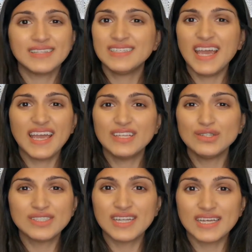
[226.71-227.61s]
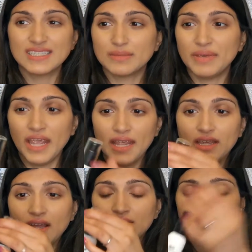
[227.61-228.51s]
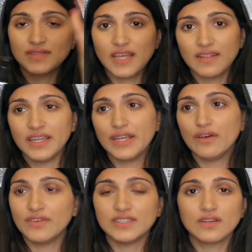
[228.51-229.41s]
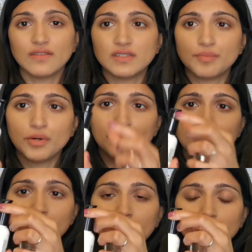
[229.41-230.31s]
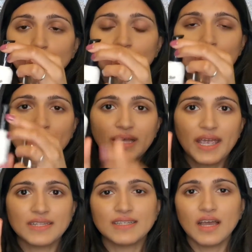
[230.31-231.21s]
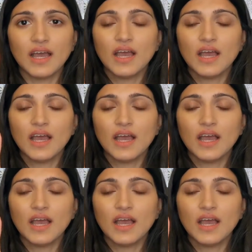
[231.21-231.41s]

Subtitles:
And yeah, it looks nice to me. You kind of take the lid off and it's got this pump sort of applicator.